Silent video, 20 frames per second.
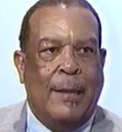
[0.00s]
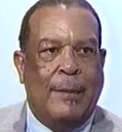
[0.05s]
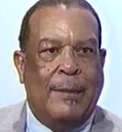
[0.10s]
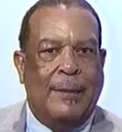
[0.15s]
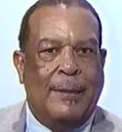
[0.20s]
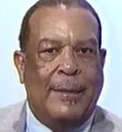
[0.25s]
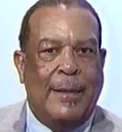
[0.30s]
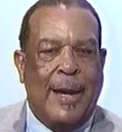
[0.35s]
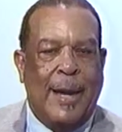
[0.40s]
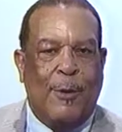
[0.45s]

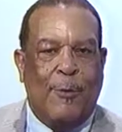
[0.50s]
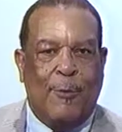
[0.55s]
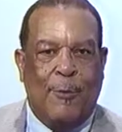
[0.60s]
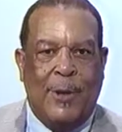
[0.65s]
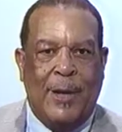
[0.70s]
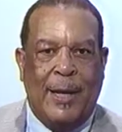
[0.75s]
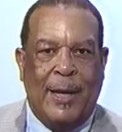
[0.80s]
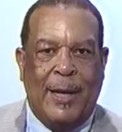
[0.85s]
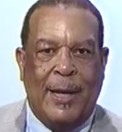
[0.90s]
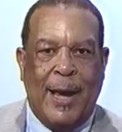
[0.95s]

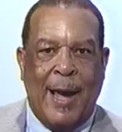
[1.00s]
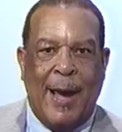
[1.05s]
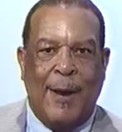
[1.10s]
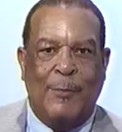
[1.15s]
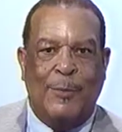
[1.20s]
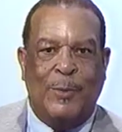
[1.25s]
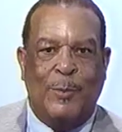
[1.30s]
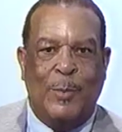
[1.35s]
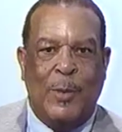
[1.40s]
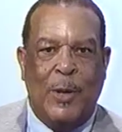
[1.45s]
Not really.
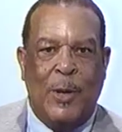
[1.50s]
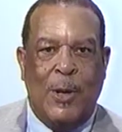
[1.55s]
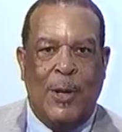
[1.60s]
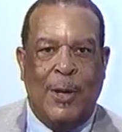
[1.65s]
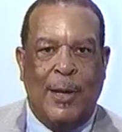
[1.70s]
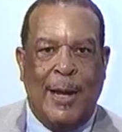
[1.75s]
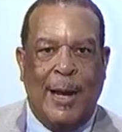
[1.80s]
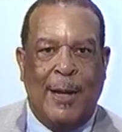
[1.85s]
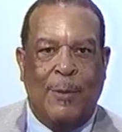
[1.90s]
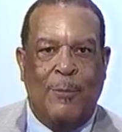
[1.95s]
I was
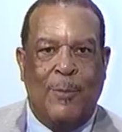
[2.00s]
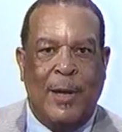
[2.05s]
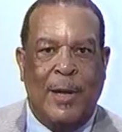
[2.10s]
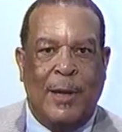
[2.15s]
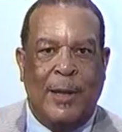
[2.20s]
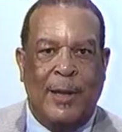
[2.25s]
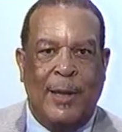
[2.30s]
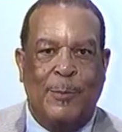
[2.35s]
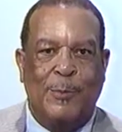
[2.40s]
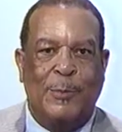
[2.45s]
born out
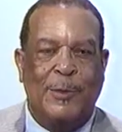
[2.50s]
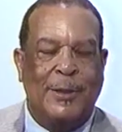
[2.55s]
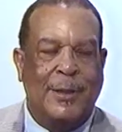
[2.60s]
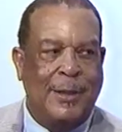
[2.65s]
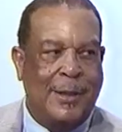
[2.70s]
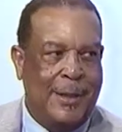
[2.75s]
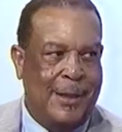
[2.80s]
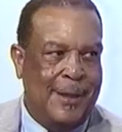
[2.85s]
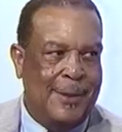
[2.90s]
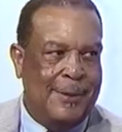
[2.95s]
where
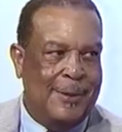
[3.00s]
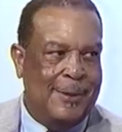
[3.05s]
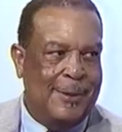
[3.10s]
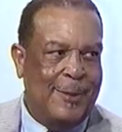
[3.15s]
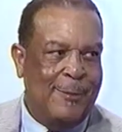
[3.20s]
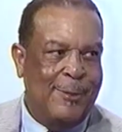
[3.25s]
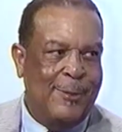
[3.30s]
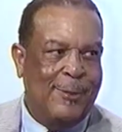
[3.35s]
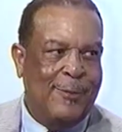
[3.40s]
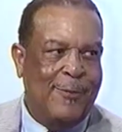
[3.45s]
Gibson
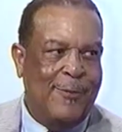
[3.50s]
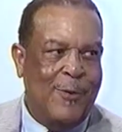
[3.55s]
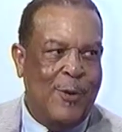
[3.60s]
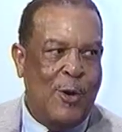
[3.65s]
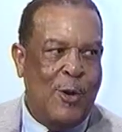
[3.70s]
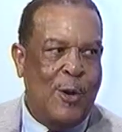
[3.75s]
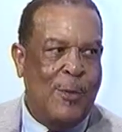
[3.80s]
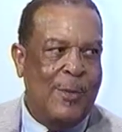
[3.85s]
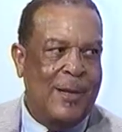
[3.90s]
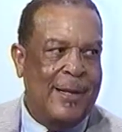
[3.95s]
is. It was a
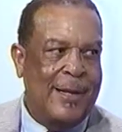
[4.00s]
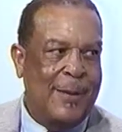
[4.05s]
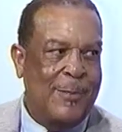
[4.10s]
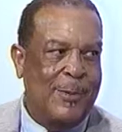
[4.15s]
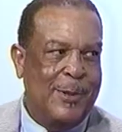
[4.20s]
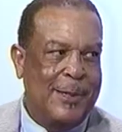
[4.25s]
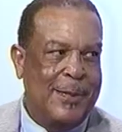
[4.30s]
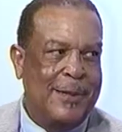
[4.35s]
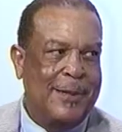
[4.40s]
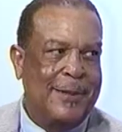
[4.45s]
farm at
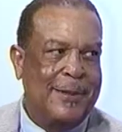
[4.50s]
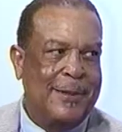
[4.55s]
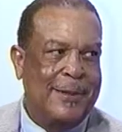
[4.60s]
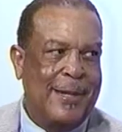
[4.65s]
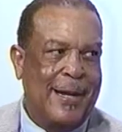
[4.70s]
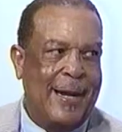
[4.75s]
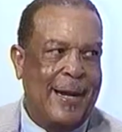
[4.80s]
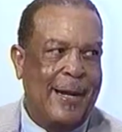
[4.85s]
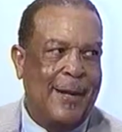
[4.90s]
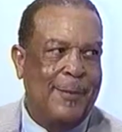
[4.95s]
that
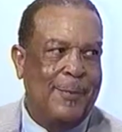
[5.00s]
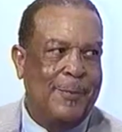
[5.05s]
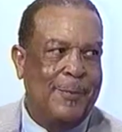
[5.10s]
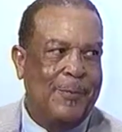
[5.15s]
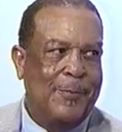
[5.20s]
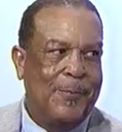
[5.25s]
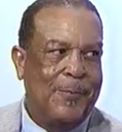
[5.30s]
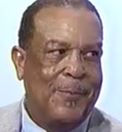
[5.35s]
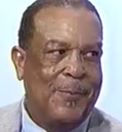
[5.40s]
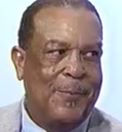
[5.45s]
particular time.